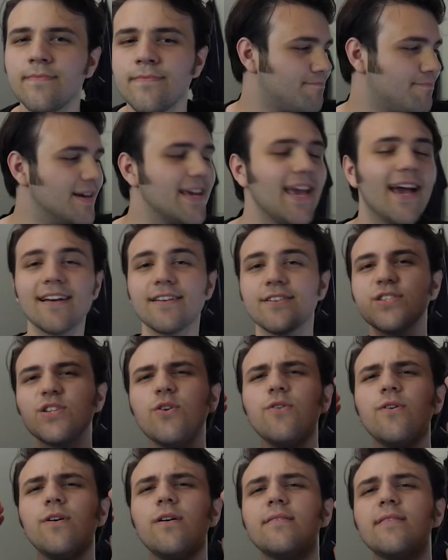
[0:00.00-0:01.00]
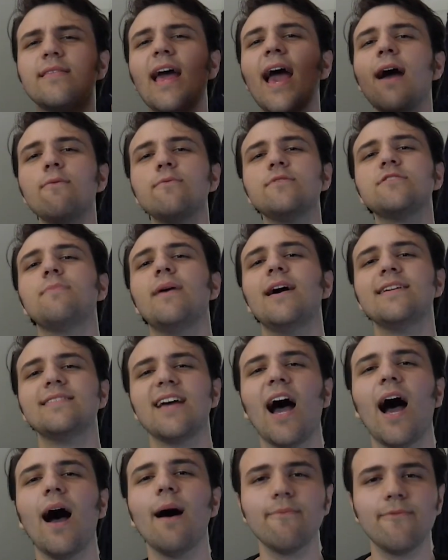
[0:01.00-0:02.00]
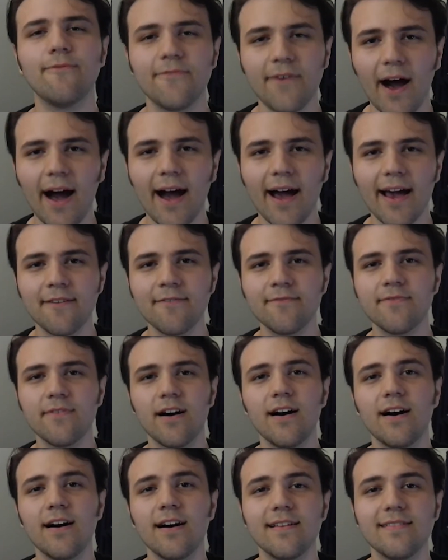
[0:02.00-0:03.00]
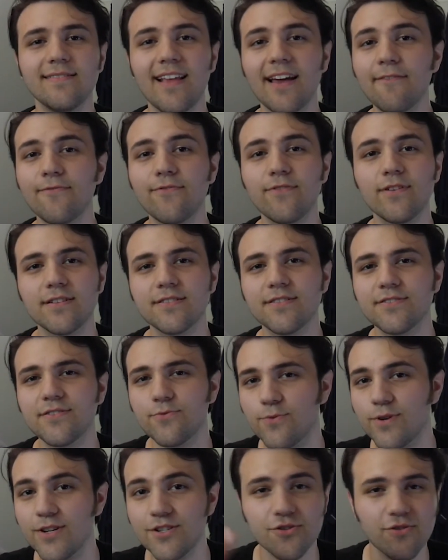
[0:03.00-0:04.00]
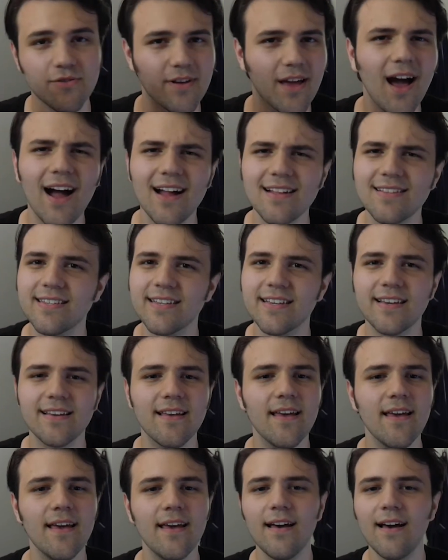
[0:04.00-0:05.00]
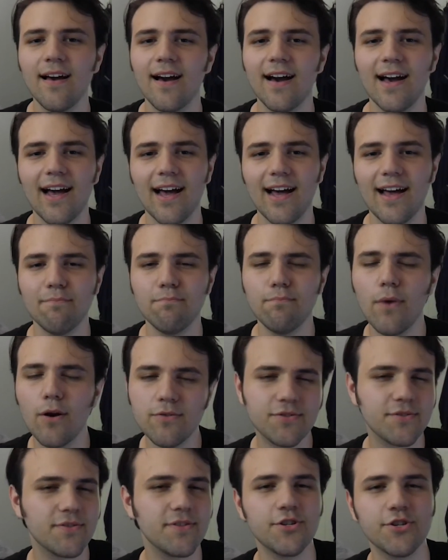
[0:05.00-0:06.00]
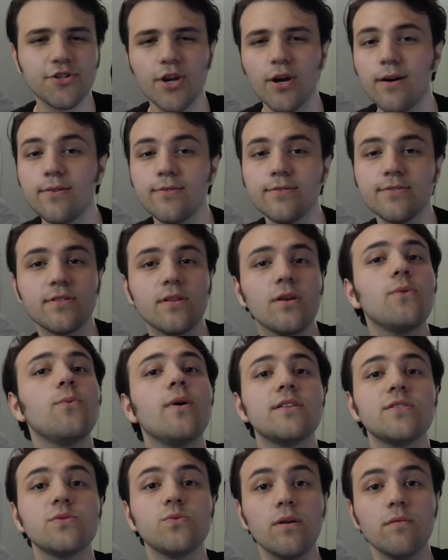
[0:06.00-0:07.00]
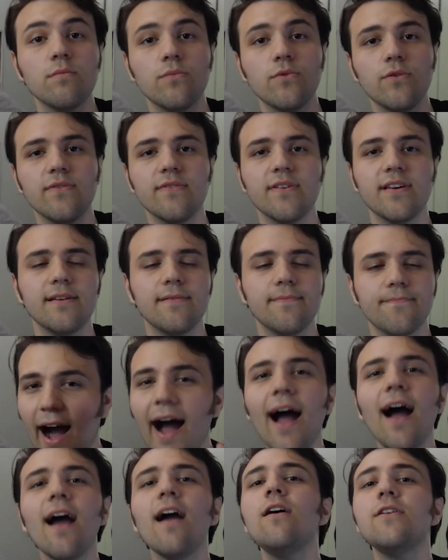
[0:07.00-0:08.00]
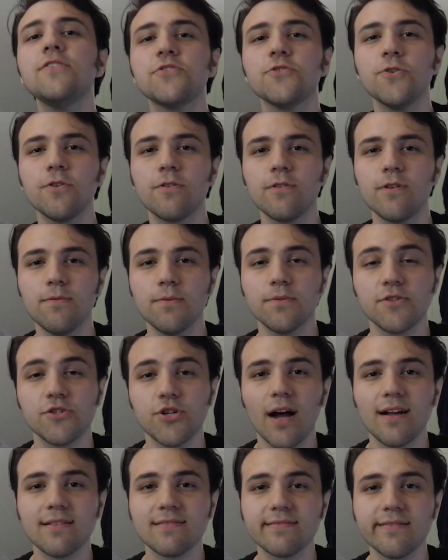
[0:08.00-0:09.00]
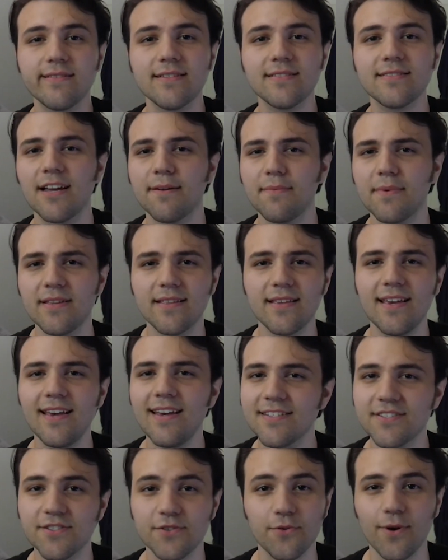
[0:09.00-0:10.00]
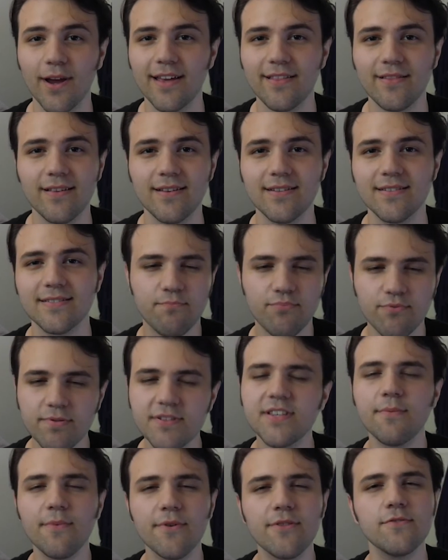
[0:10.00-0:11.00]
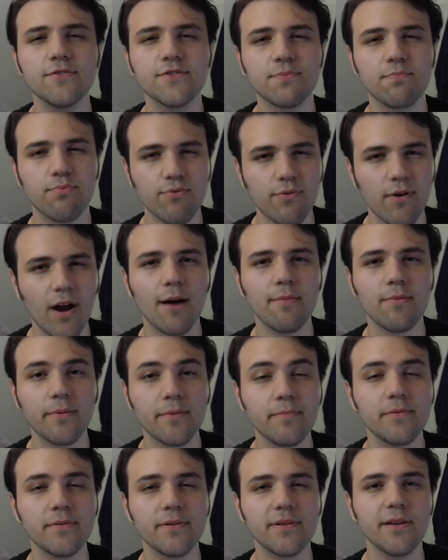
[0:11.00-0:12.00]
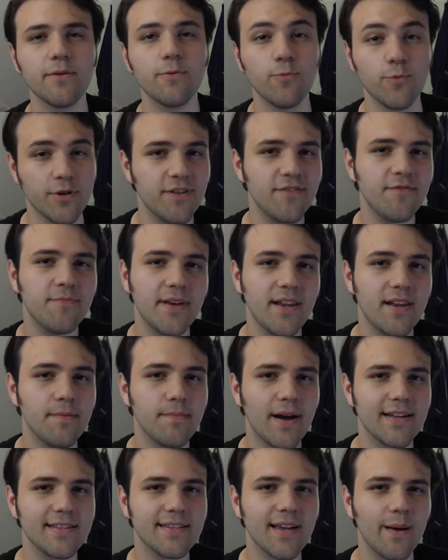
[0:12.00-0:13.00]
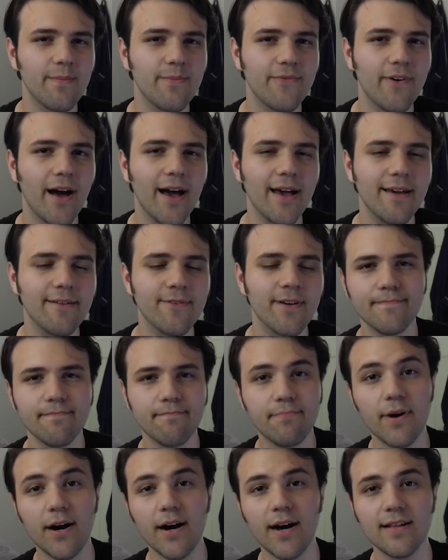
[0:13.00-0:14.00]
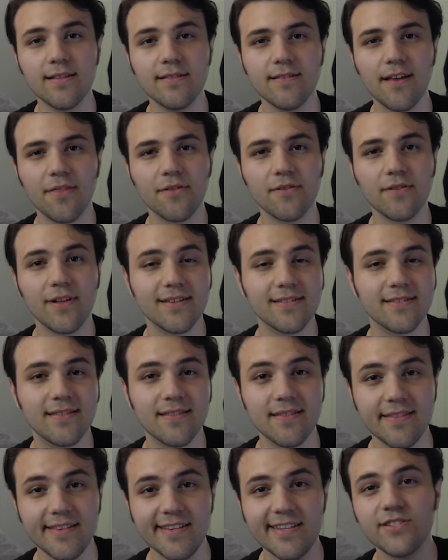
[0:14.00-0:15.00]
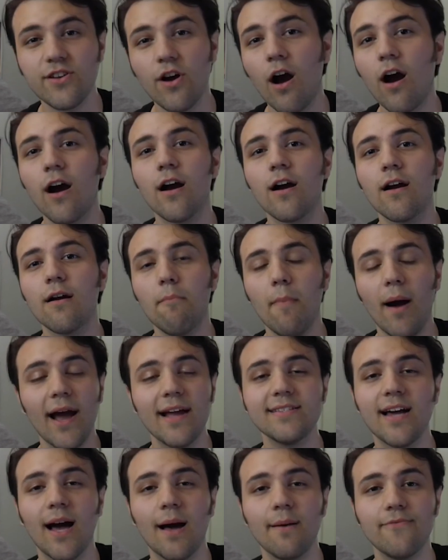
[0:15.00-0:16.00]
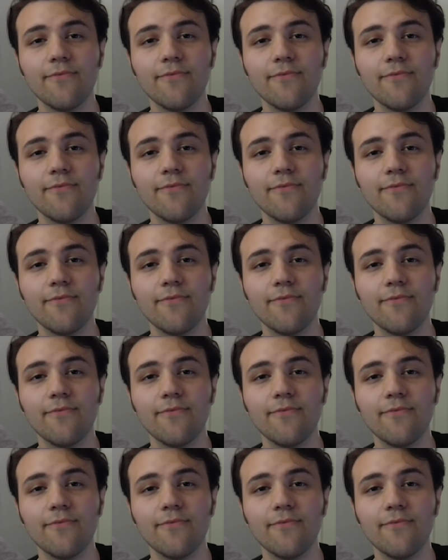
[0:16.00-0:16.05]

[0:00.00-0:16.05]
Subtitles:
But yeah, so that was my top 5 Netflix original content, mostly shows. There was one movie. I also agree with John's list. I mean, he has a great list. Some of those probably would have been in my top 5, but nonetheless, these are my top